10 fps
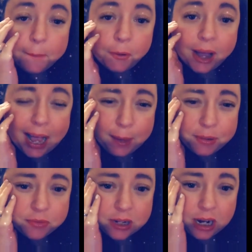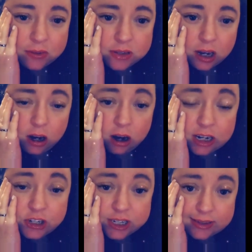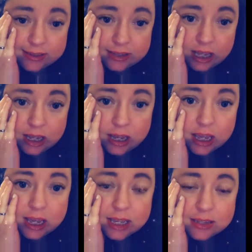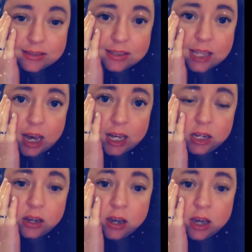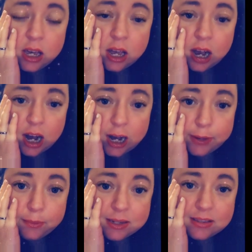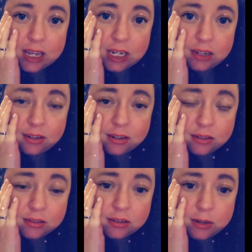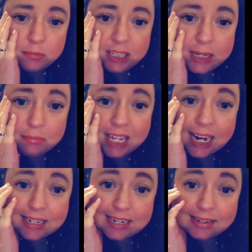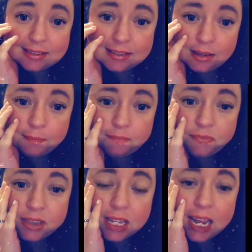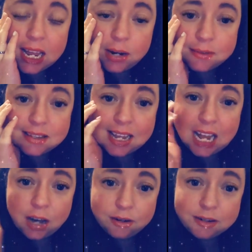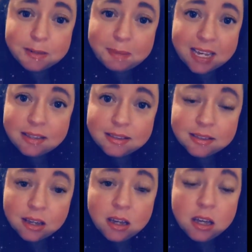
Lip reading: But what happened when I was unconscious is that I was in complete blackness, and it was like outer space